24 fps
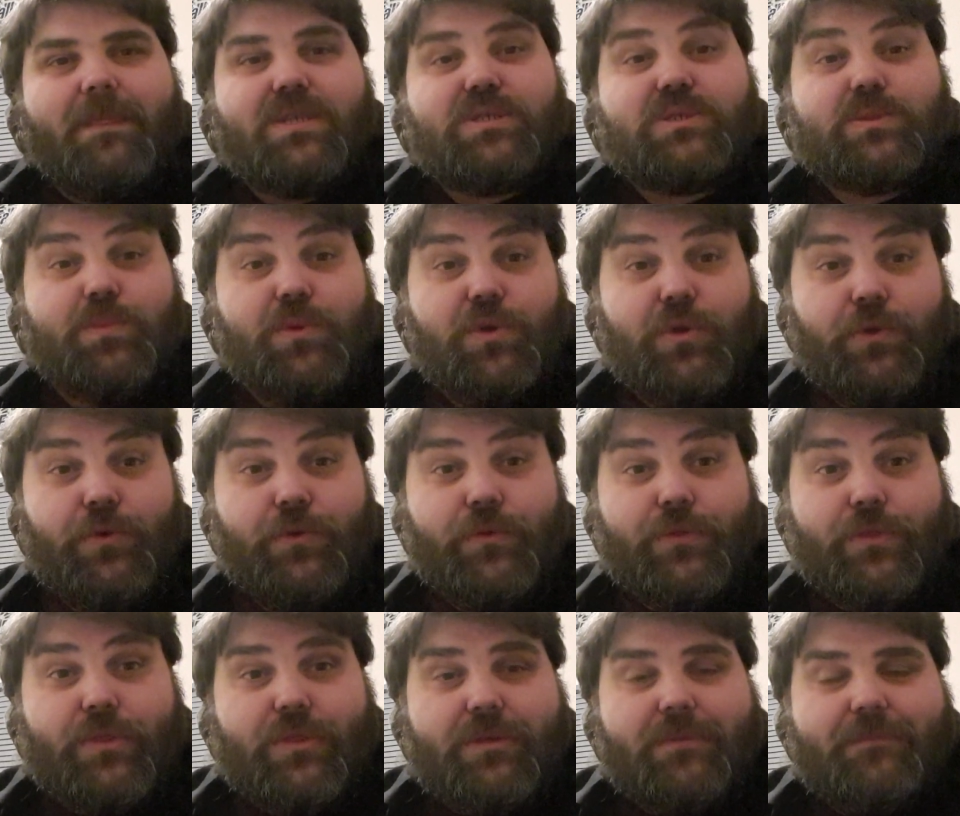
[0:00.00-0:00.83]

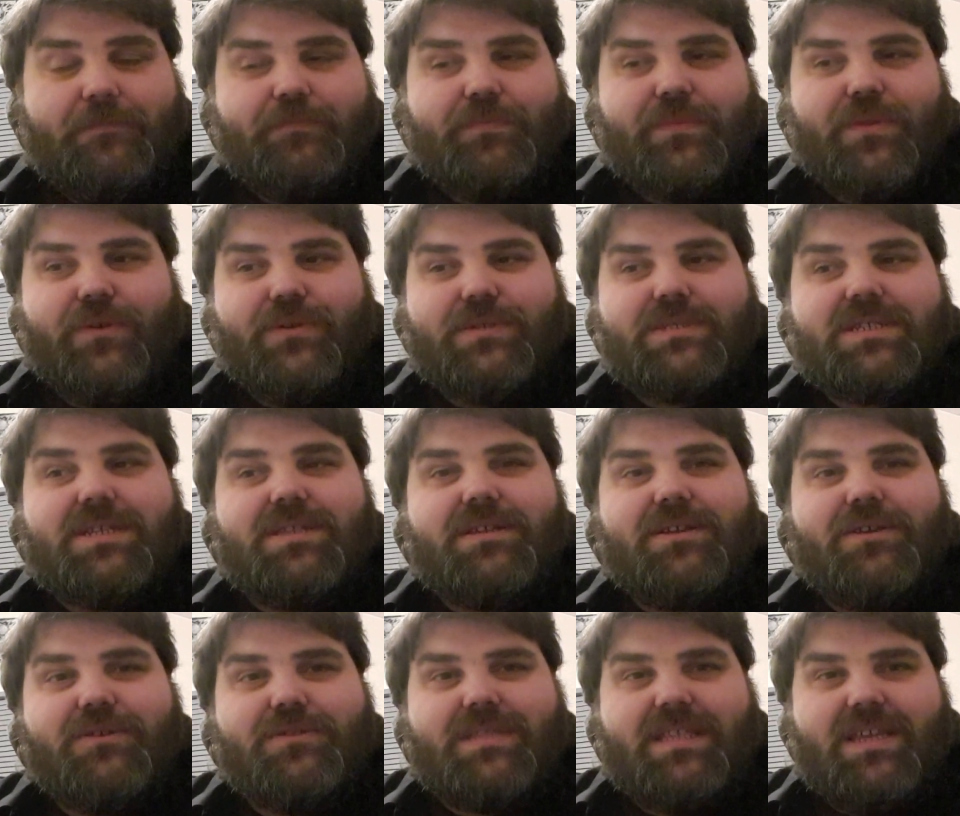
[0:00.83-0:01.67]
smooth or it's going
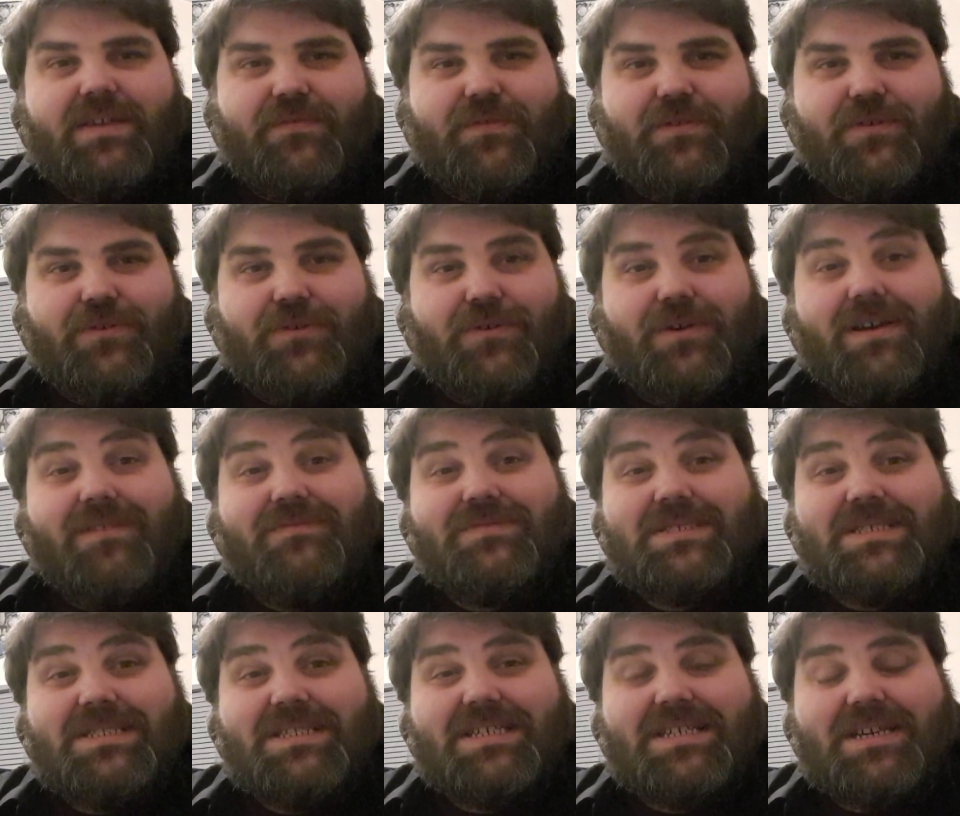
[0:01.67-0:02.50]
to go difficult.
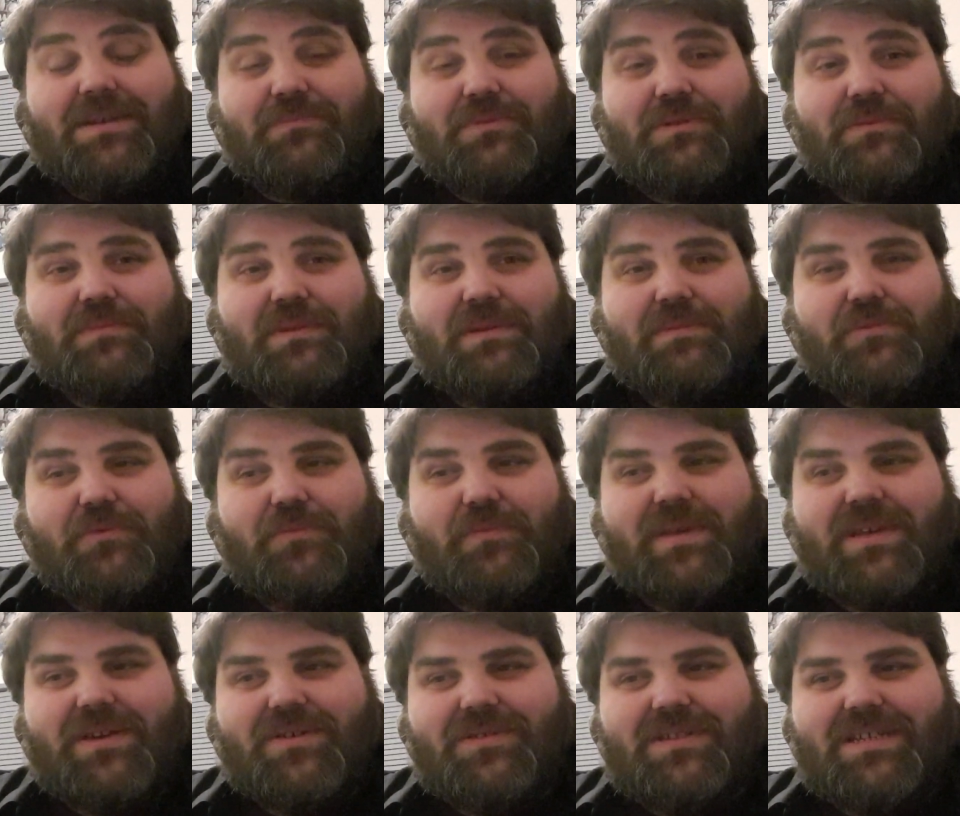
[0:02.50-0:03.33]
I've seen a couple of people
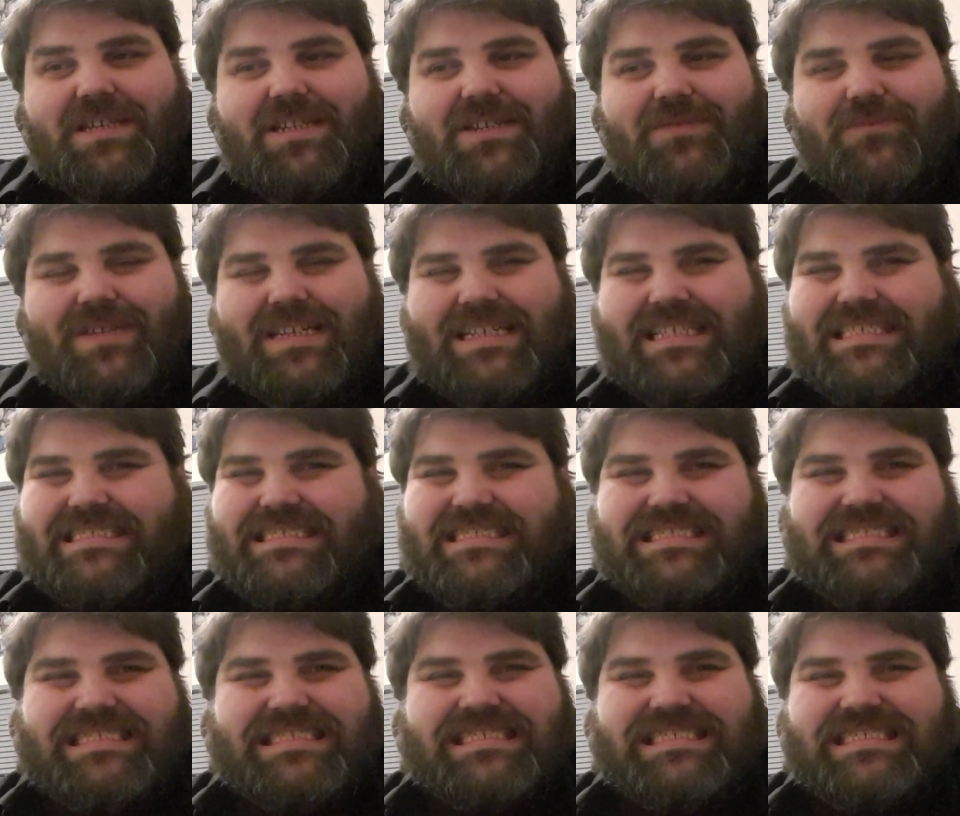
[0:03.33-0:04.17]
build it, and I'm like,
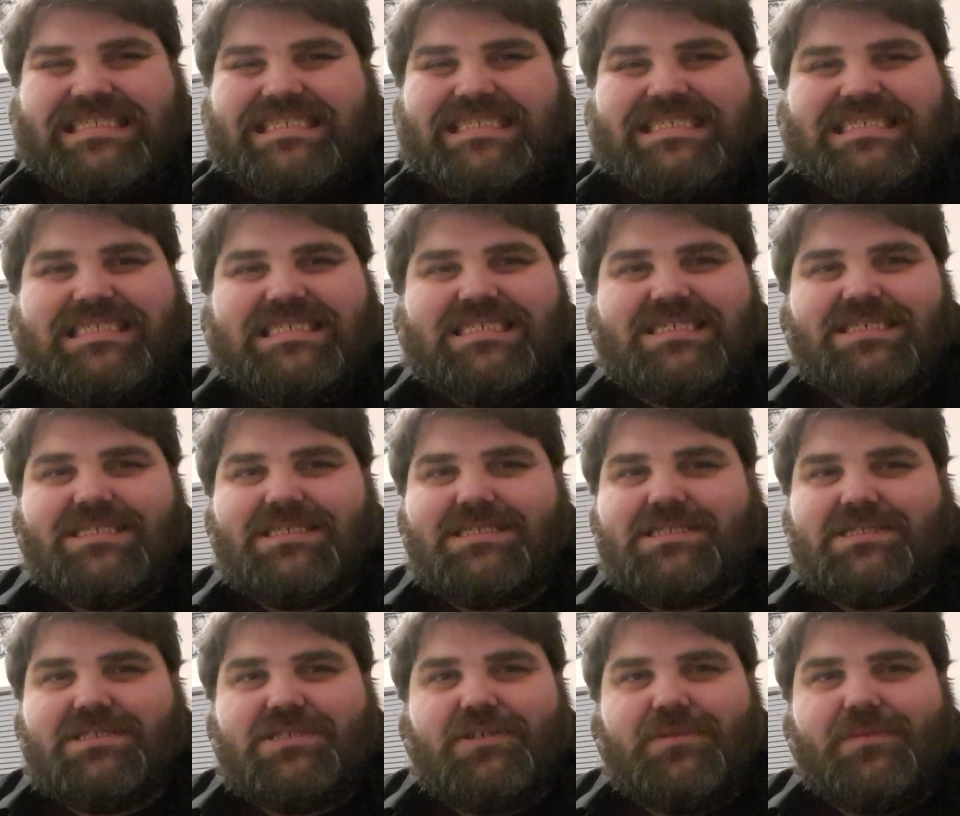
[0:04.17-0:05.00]
yeah,
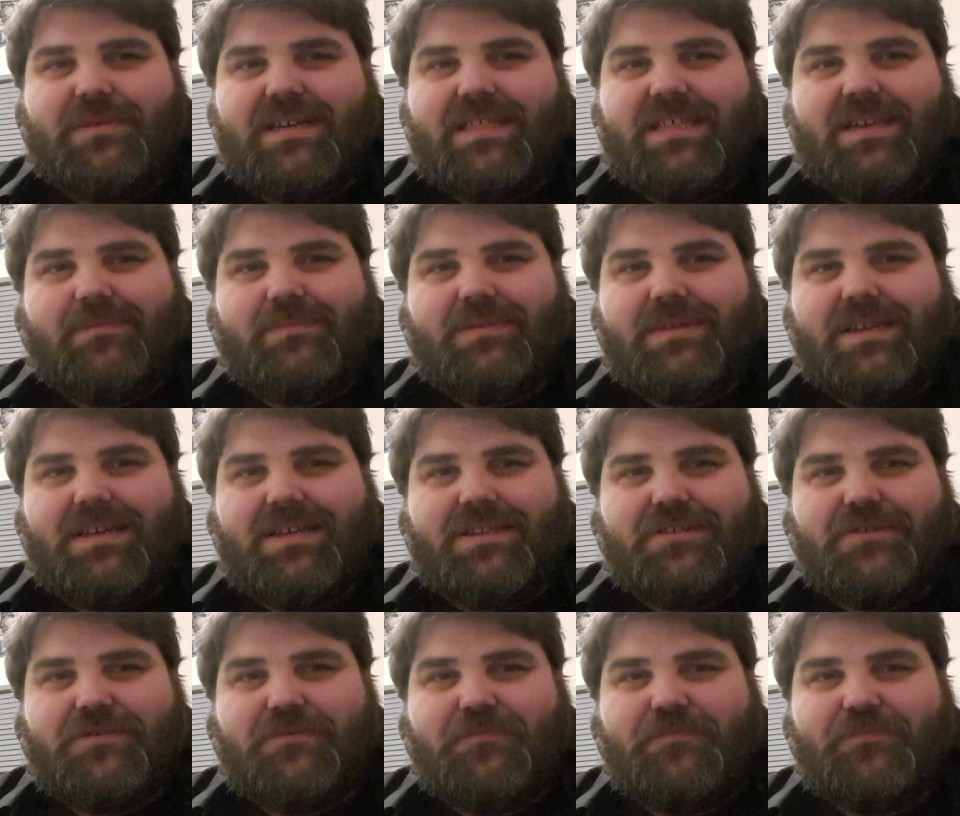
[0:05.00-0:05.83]
I don't know about that
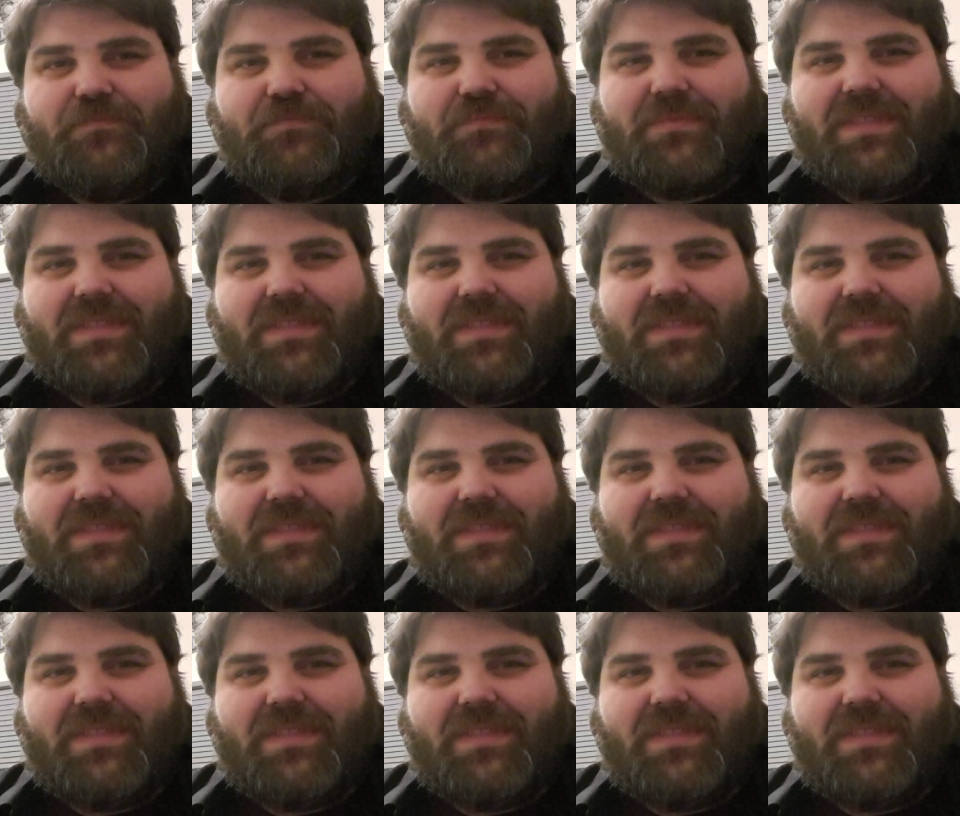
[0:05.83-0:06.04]
piano.